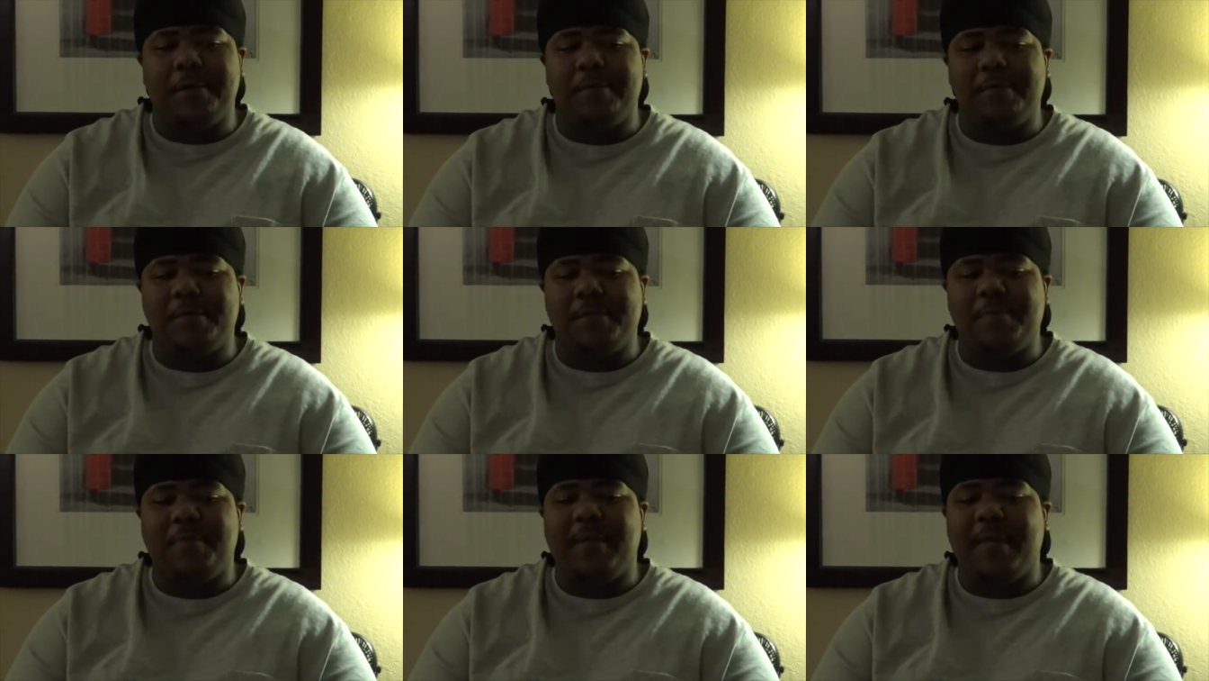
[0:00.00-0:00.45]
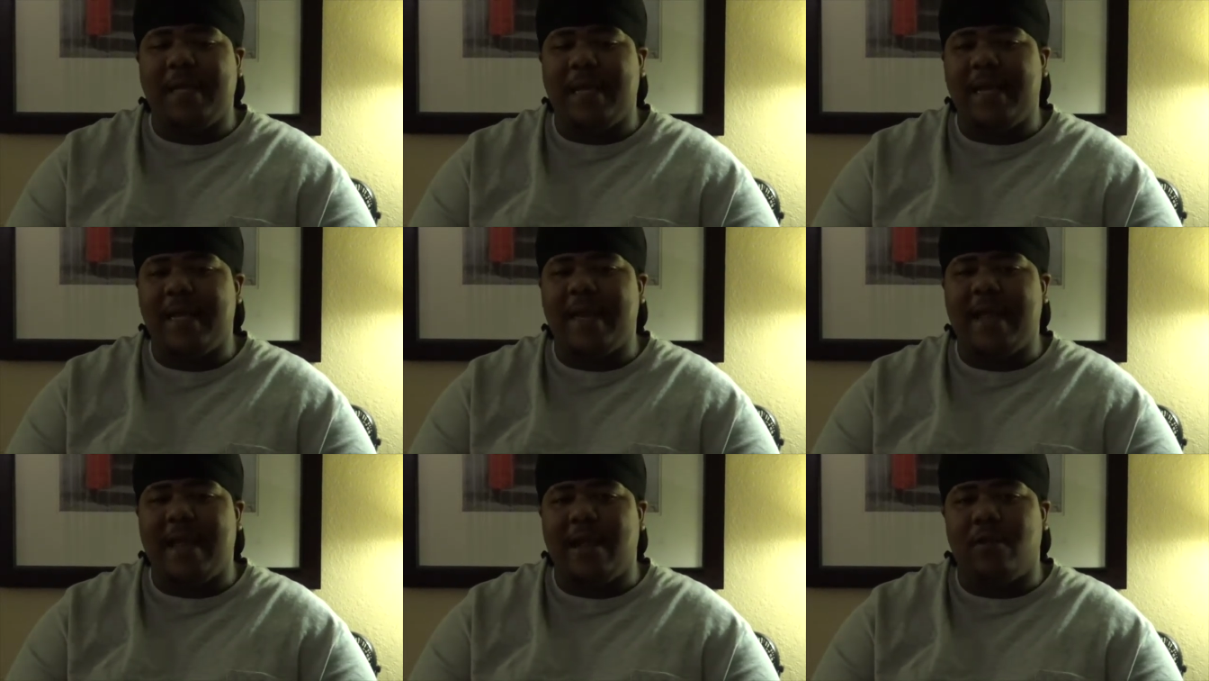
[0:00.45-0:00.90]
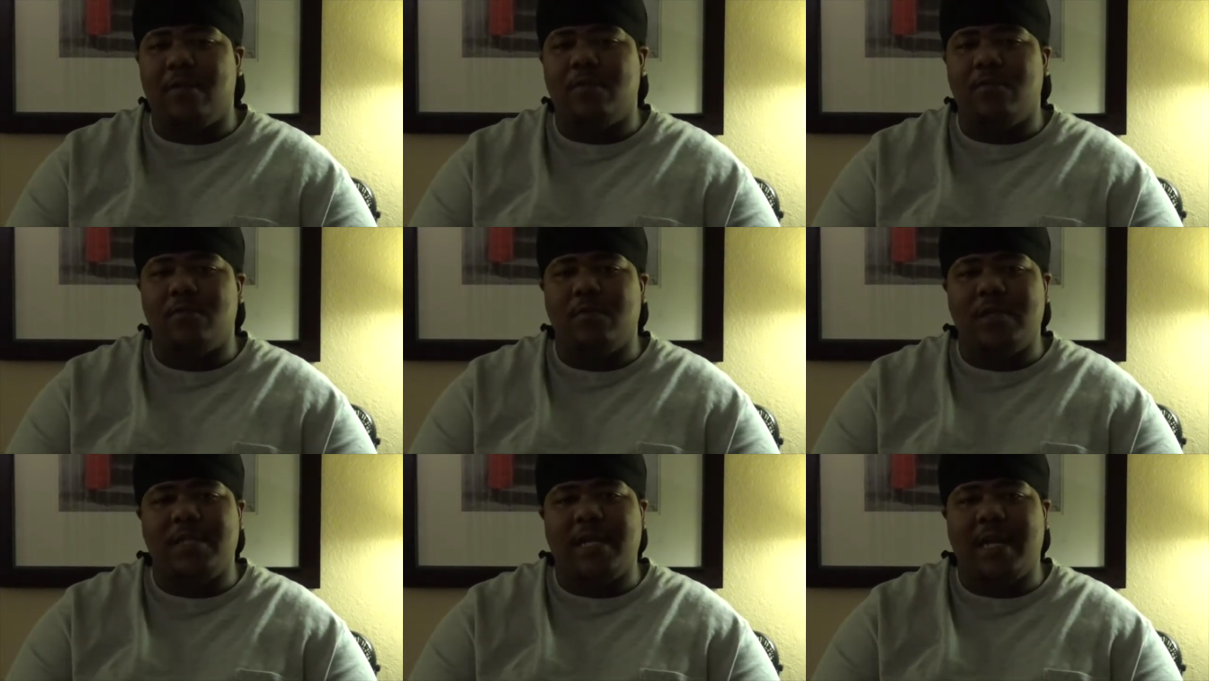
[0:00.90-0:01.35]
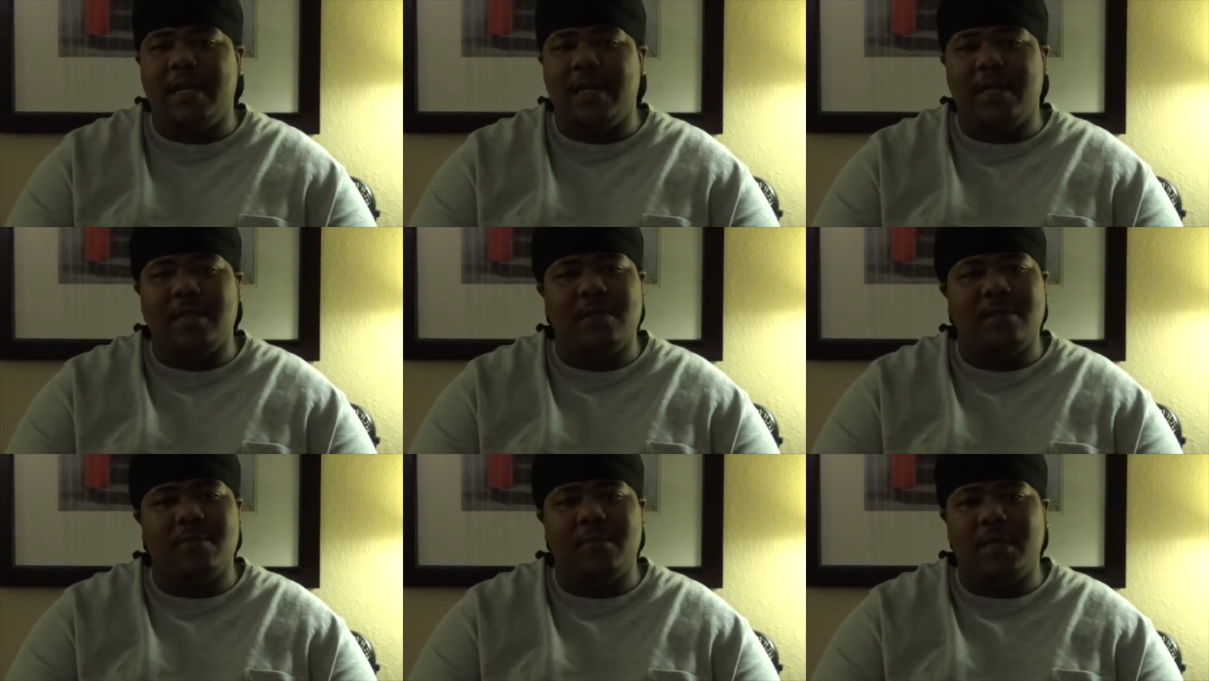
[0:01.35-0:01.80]
speaking now, which ain't
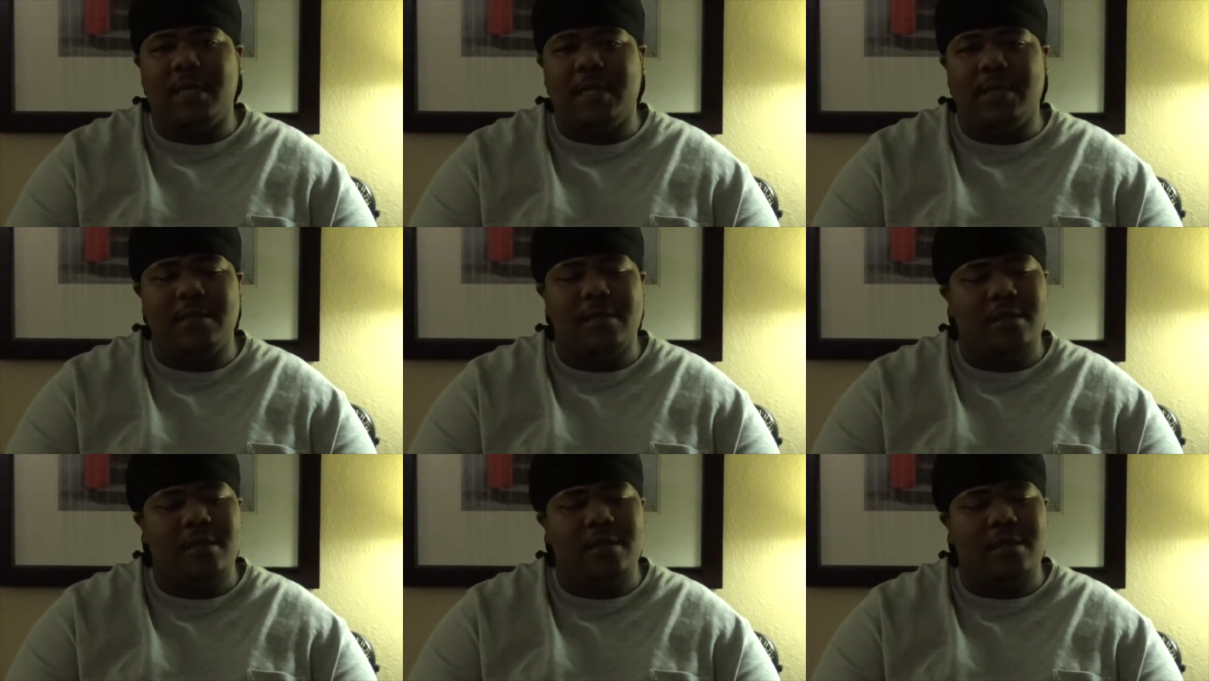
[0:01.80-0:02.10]
nothing but